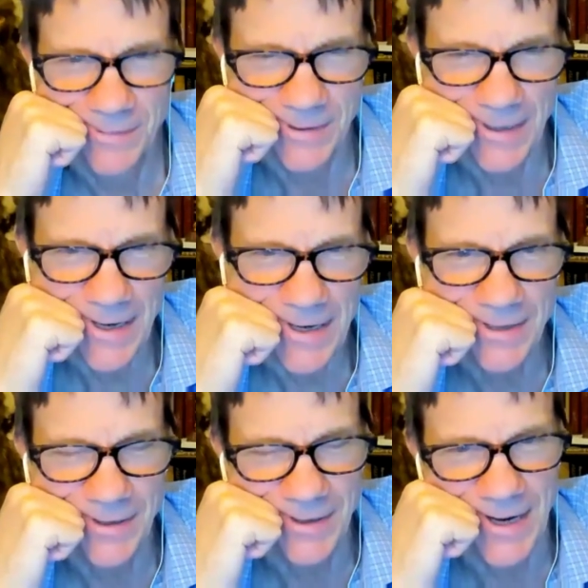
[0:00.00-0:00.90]
the day
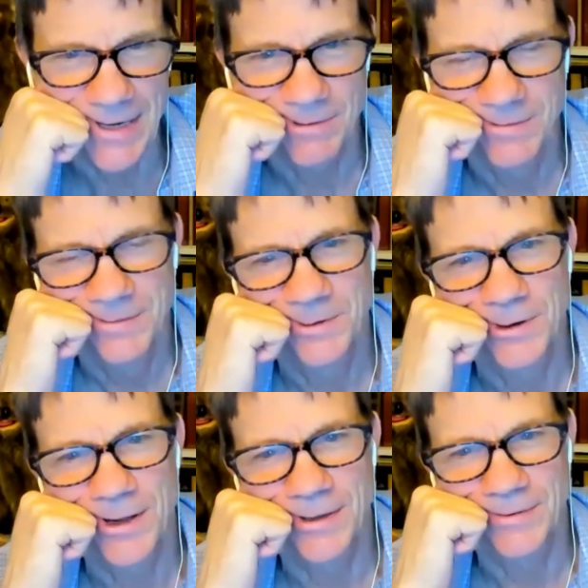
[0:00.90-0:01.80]
and the night
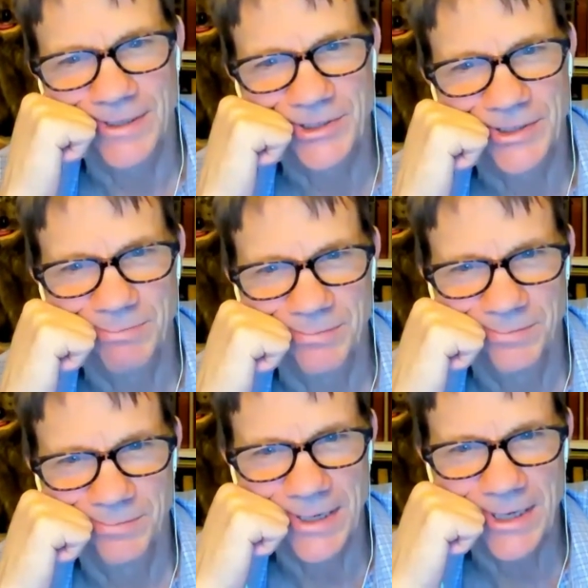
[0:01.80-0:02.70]
for all of us and
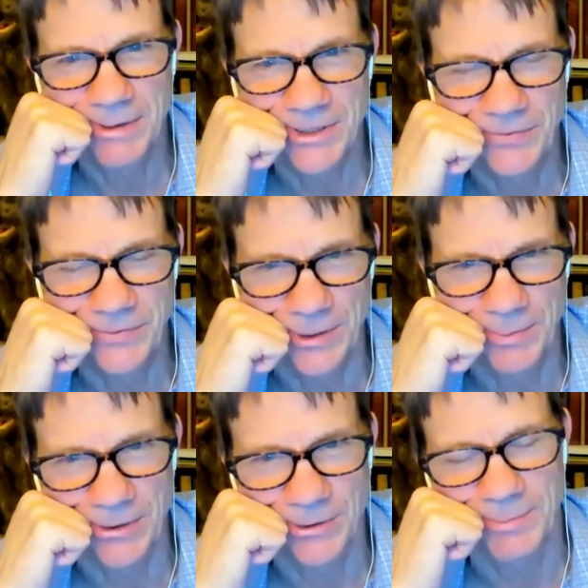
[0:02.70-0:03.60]
making us feel
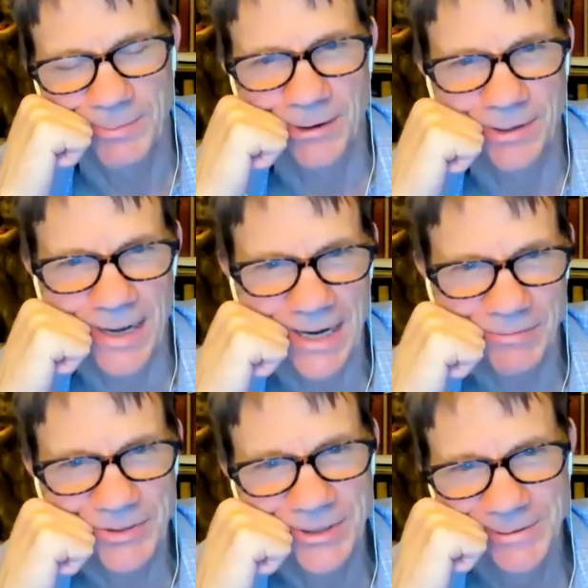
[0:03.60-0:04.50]
better about our
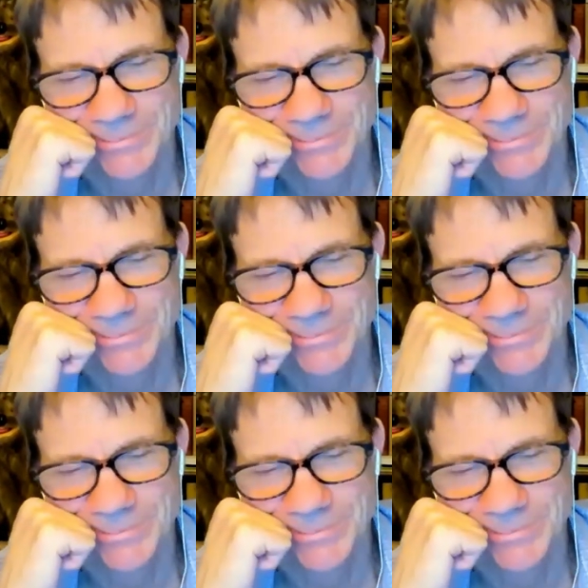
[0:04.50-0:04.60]
lives.